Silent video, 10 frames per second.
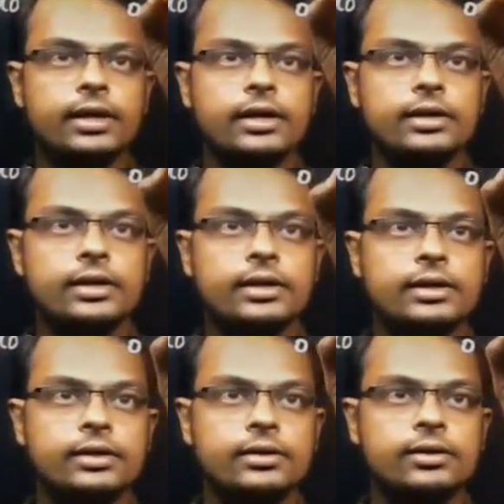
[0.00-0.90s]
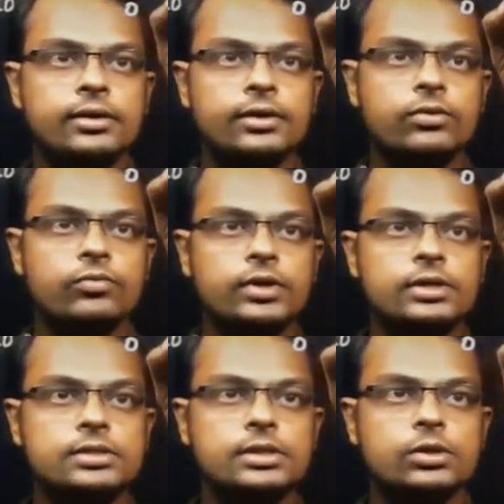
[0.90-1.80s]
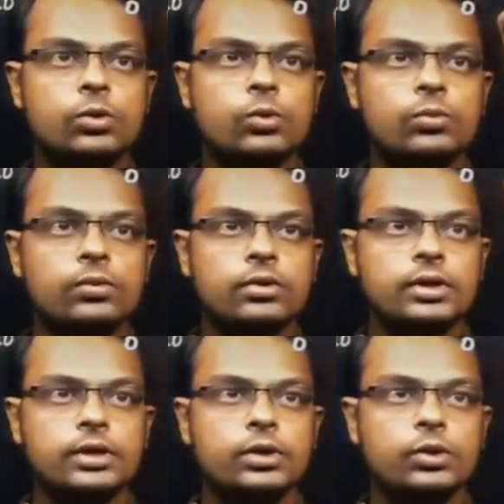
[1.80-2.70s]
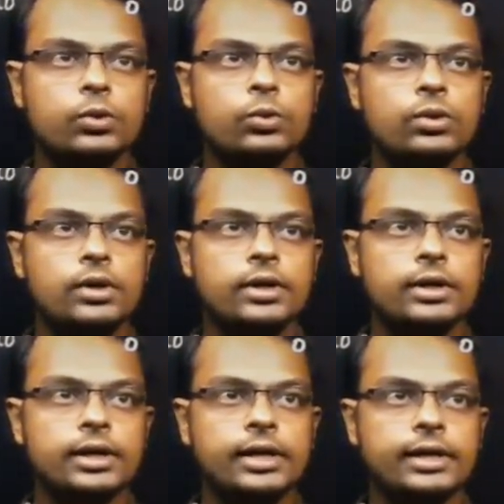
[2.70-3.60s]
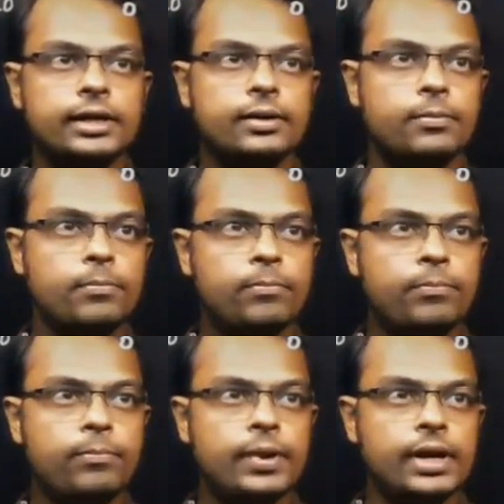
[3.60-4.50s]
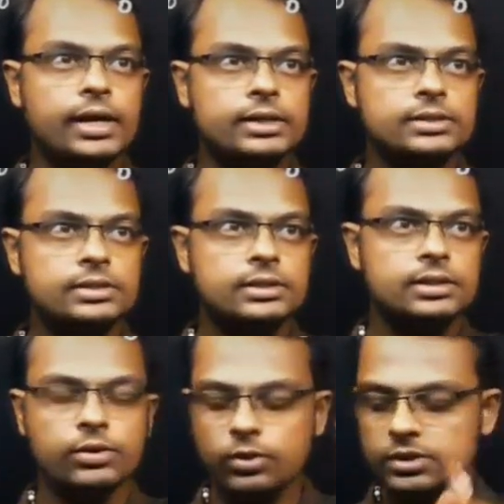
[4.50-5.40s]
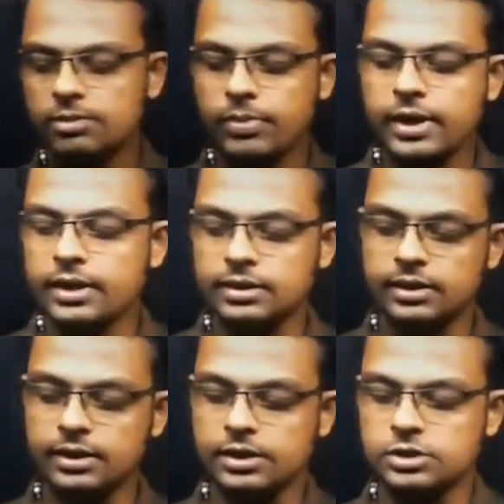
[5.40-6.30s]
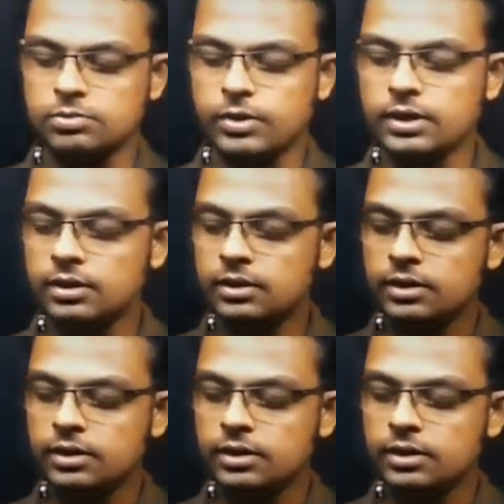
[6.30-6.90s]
I can write here v0 into dt plus, now you are separating the integration part,